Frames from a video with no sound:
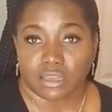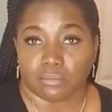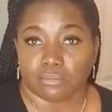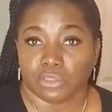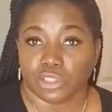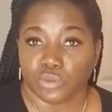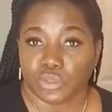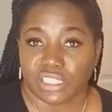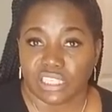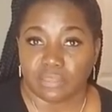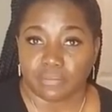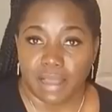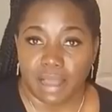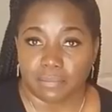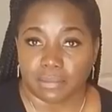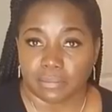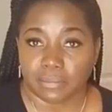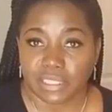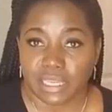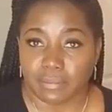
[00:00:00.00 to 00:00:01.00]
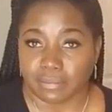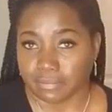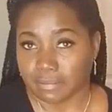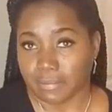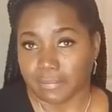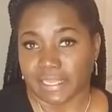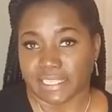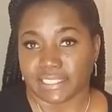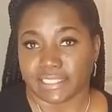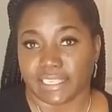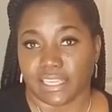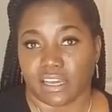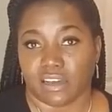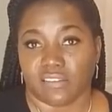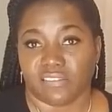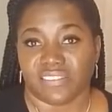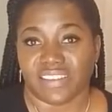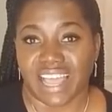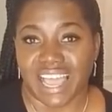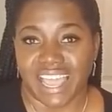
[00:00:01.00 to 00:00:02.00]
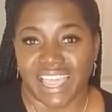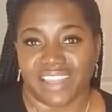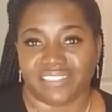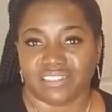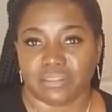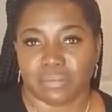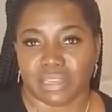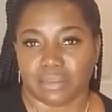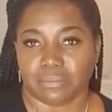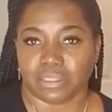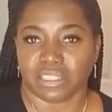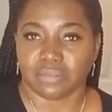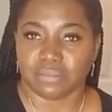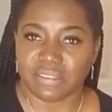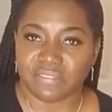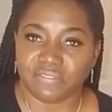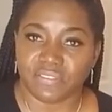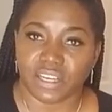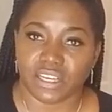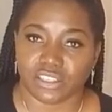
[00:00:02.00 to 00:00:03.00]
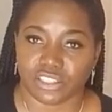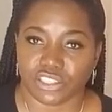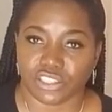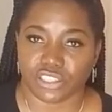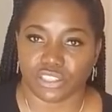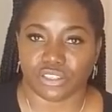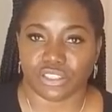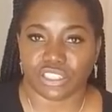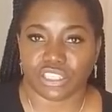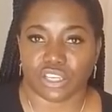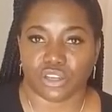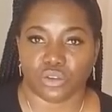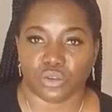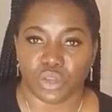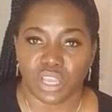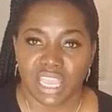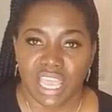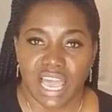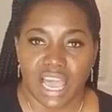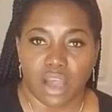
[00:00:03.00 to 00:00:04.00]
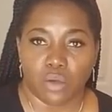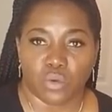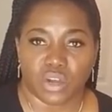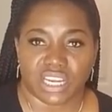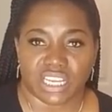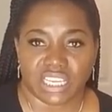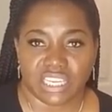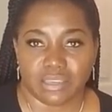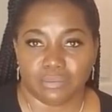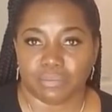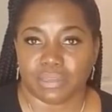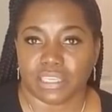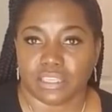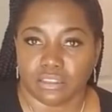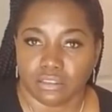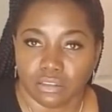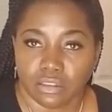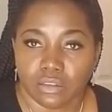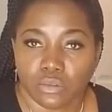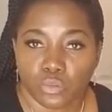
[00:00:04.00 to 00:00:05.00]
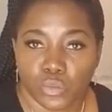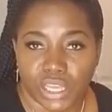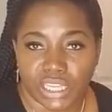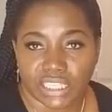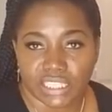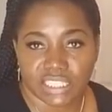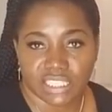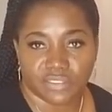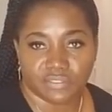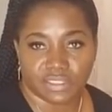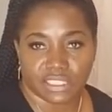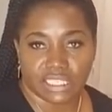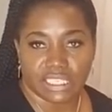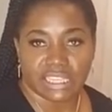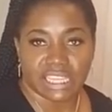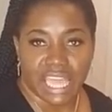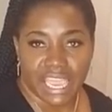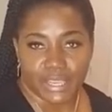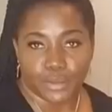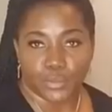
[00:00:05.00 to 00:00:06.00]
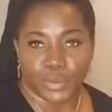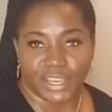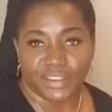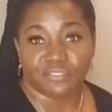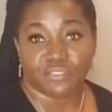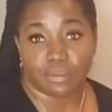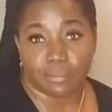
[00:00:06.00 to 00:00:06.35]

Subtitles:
doing these pop-up shops by myself, I have to be able to be functional. So I want to keep it relatively lightweight for